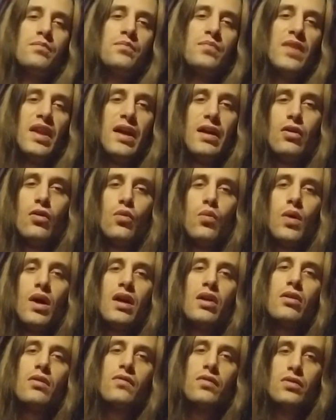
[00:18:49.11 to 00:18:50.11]
They are
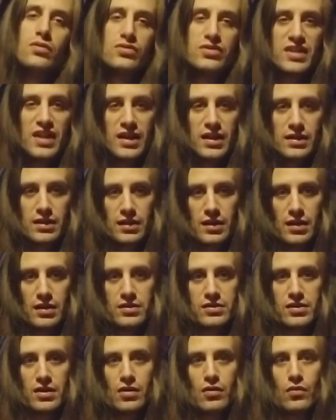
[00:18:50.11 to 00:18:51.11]
aware of who's taking the
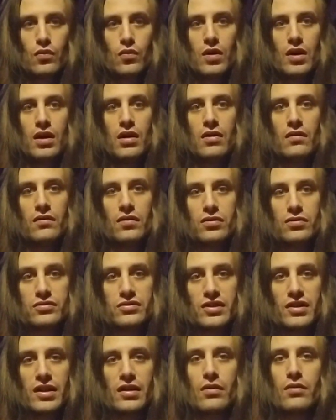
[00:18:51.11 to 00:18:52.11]
guns. They're aware of who's
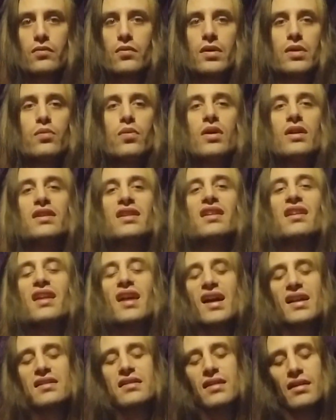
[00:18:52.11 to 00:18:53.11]
in there. We wouldn't
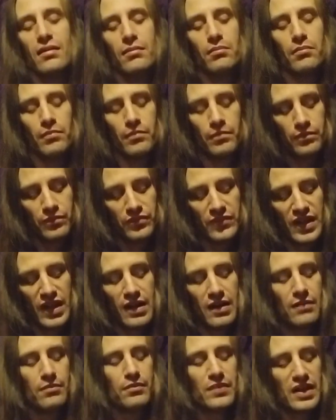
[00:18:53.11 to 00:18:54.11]
let them
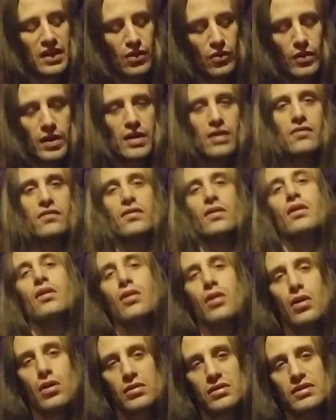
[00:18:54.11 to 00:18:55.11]
not be aware for a
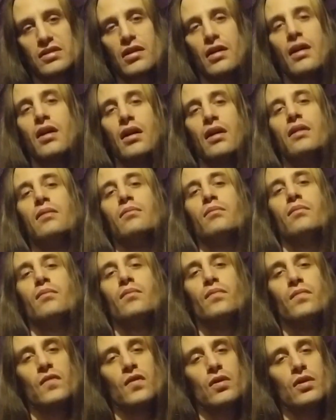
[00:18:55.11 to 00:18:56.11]
long time.
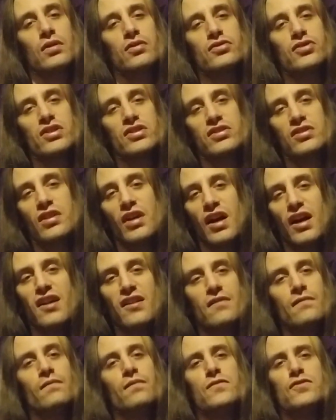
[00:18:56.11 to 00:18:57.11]
They would just
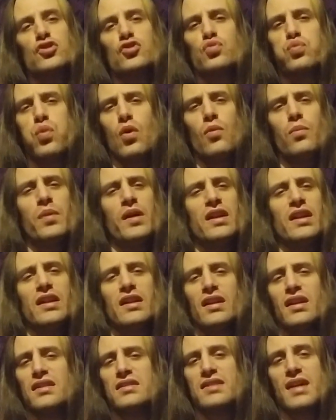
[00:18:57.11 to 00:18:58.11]
swoop in
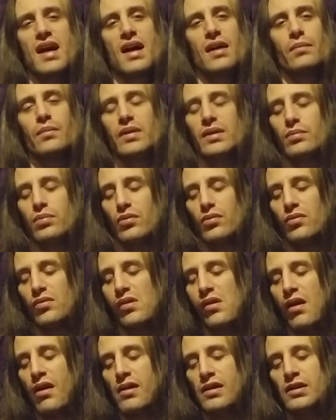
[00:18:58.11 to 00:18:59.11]
and attack people.
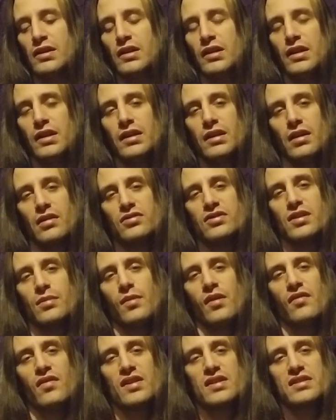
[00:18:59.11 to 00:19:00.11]
Some
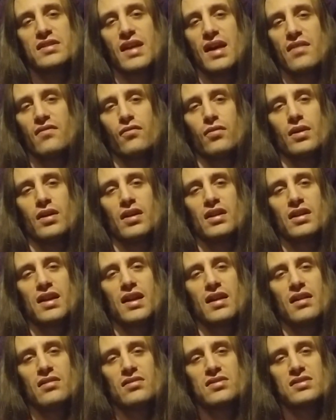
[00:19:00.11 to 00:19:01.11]
of us have real
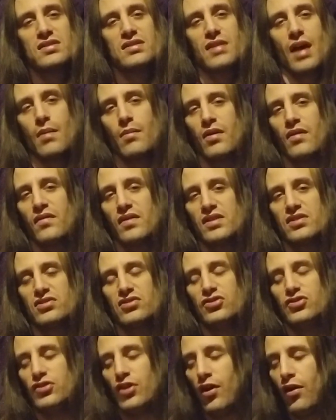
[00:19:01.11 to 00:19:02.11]
accounts, some of us
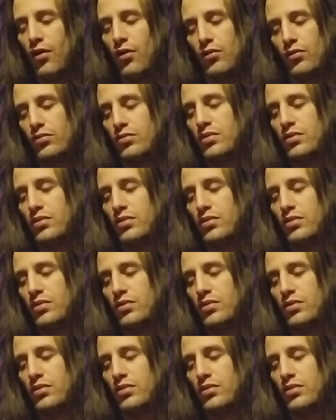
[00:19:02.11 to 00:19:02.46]
don't.